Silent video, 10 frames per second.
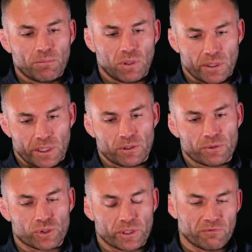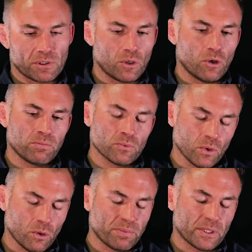pulling in the retrieval
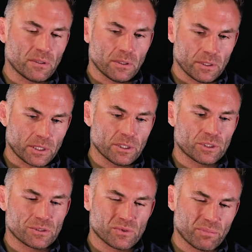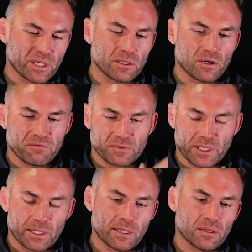rope, and the conditions were big enough. I was
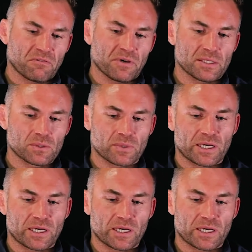getting hit in the face of